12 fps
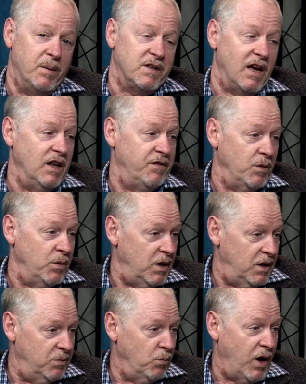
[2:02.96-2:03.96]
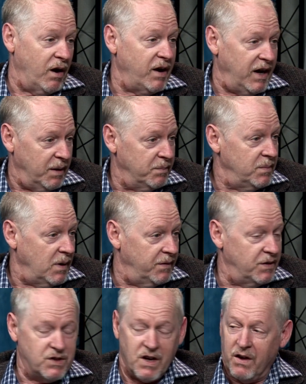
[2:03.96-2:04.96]
they live in Wareham on the
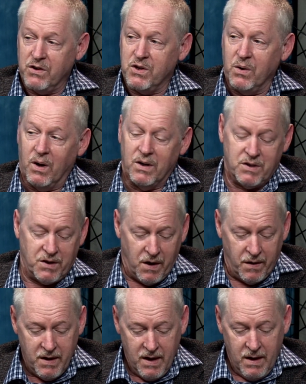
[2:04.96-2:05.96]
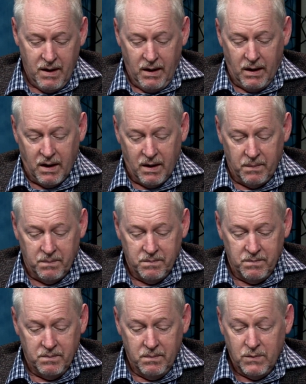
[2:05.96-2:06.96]
South Shore. So
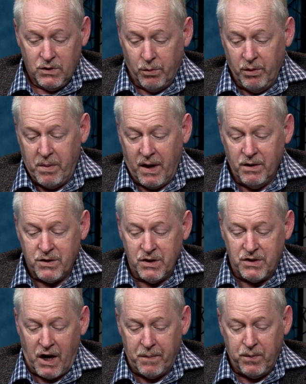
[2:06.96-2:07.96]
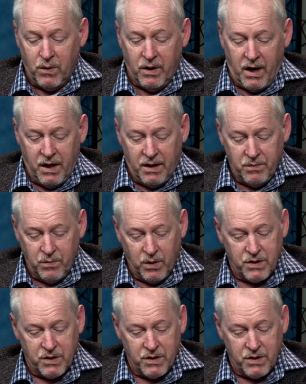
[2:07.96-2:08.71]
we've been here since April, and we're